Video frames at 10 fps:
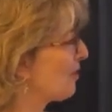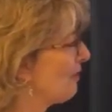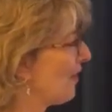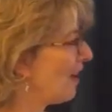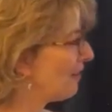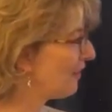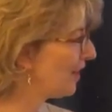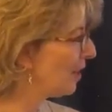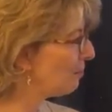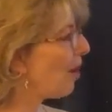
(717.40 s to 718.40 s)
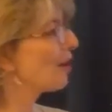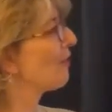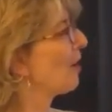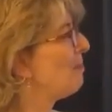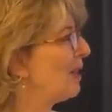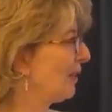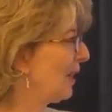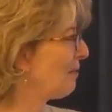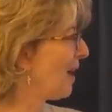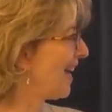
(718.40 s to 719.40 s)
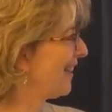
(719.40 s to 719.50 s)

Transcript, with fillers: of, of part of our Milky Way,